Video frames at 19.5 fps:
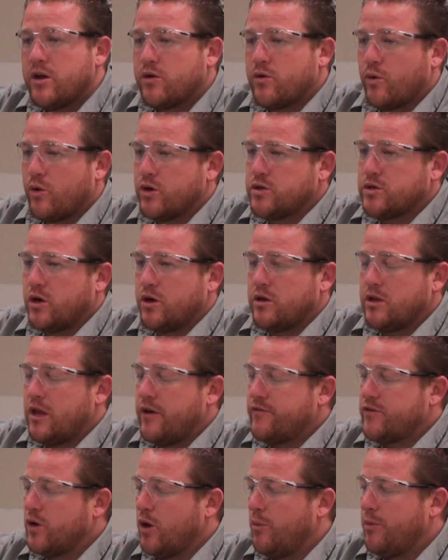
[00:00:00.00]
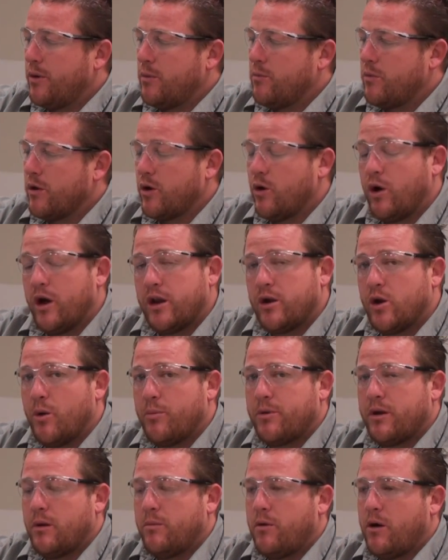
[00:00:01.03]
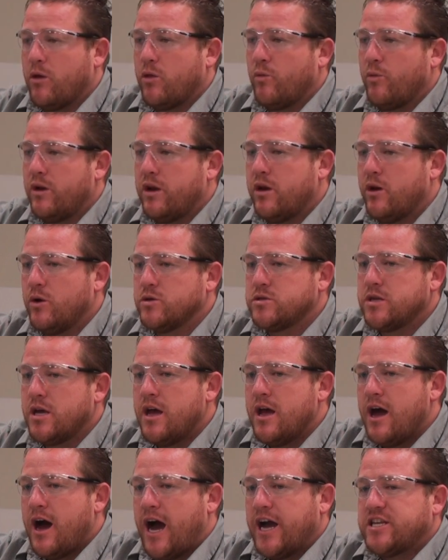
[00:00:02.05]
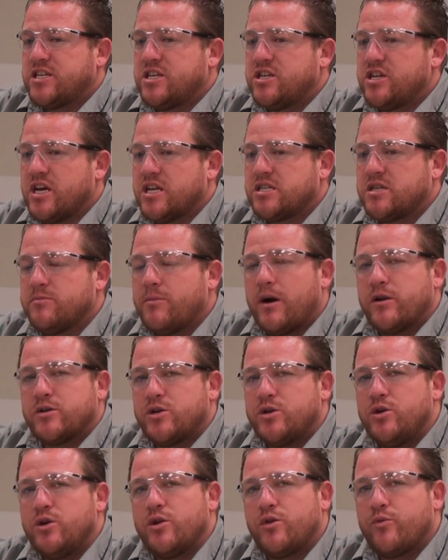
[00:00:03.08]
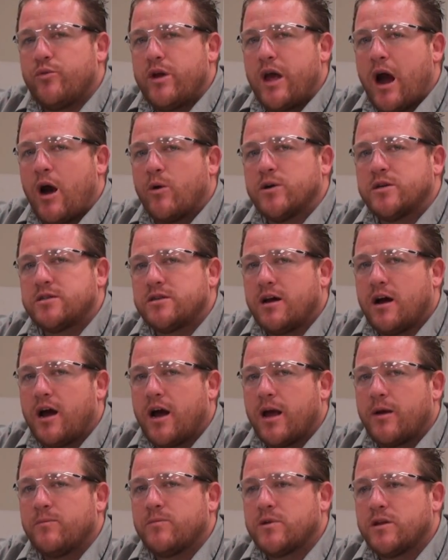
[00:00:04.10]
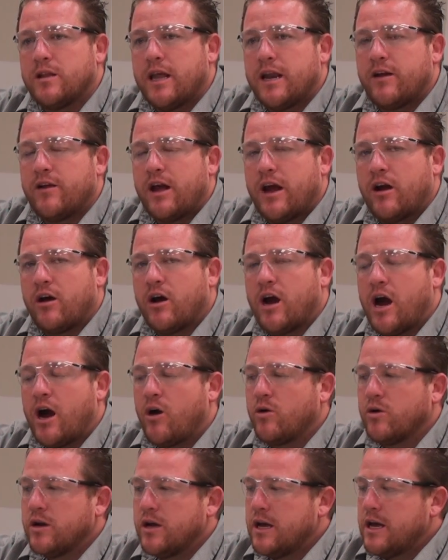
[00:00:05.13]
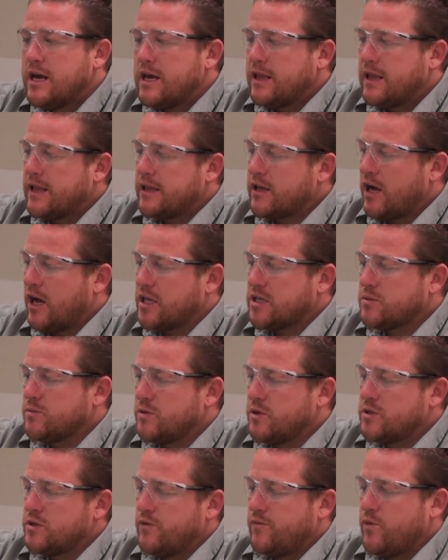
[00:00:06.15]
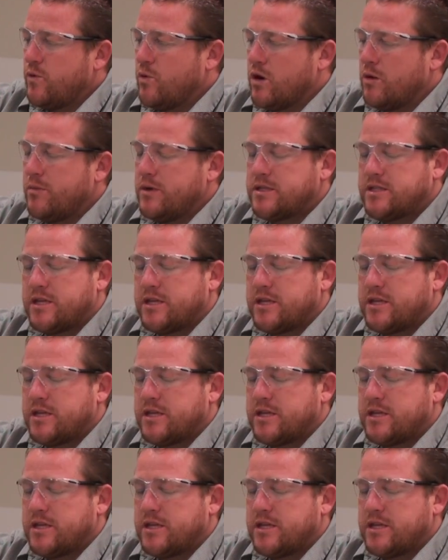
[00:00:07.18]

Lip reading: doors aren't left open, but go ahead and open up all the windows. I suggest about 2 to 3 hours time to let it air out. Let the customers, if you want to be